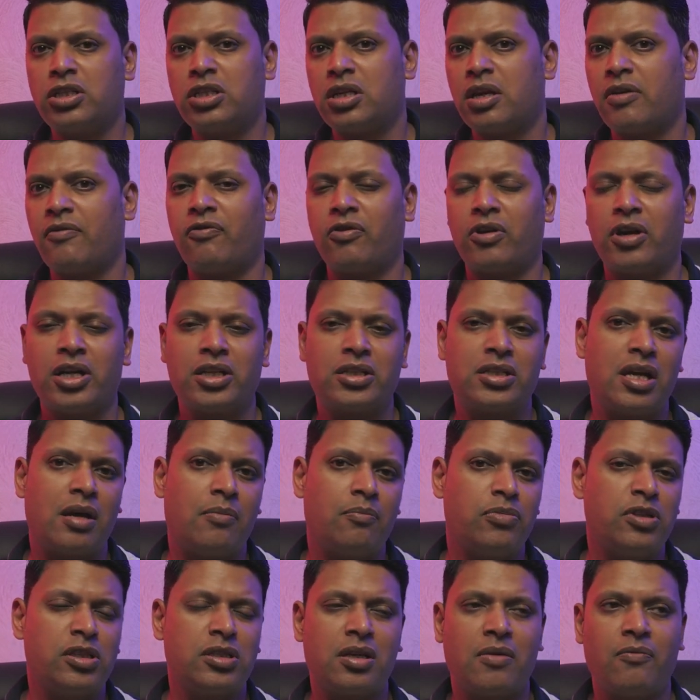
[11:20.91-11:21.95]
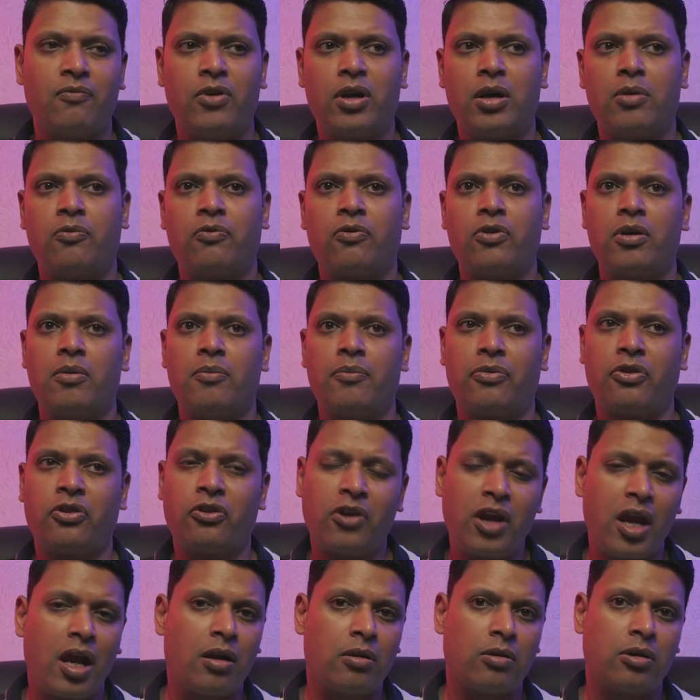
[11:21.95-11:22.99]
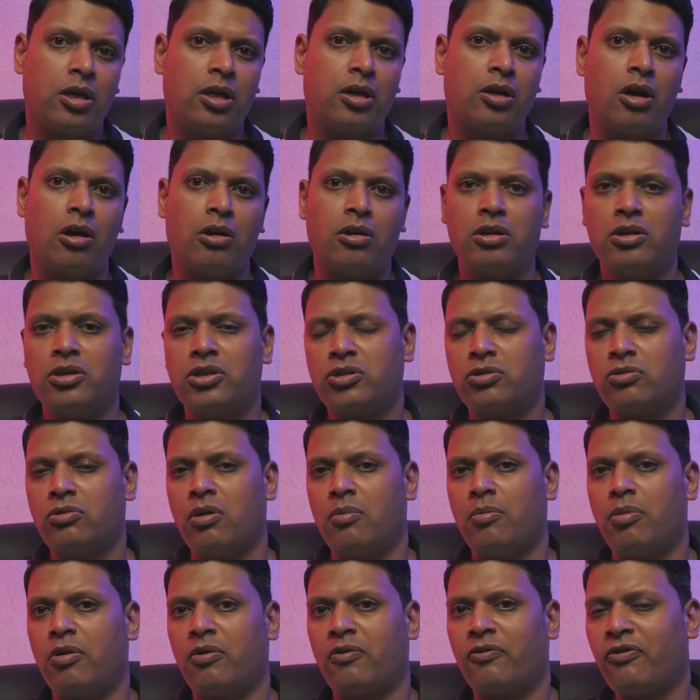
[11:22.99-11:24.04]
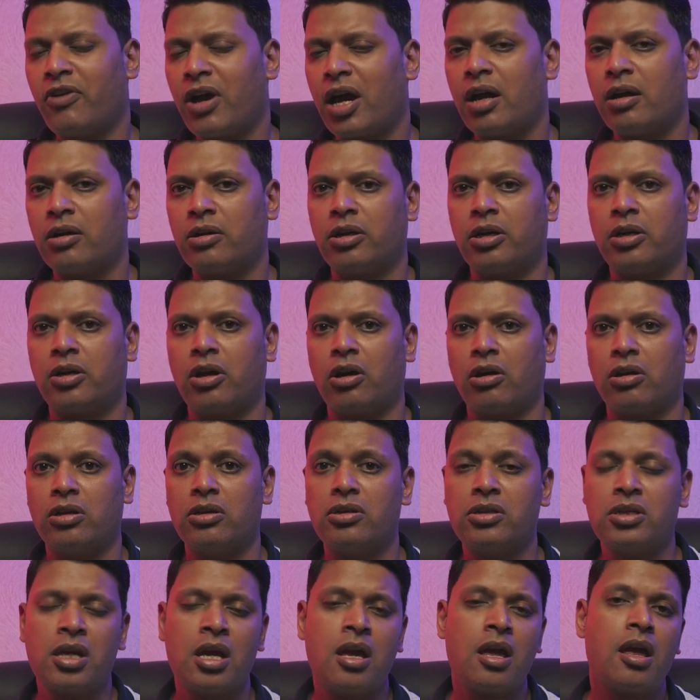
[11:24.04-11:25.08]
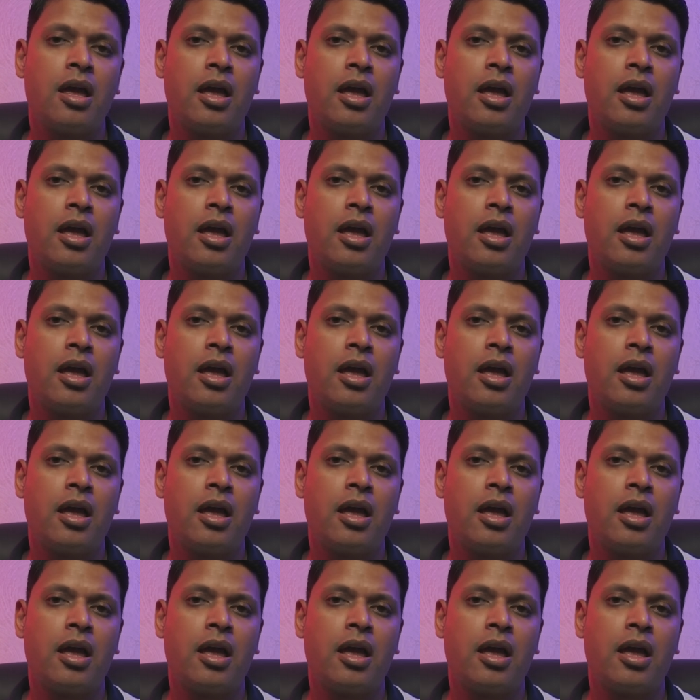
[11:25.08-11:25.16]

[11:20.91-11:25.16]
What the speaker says: say for example somewhere from $300 to about $500,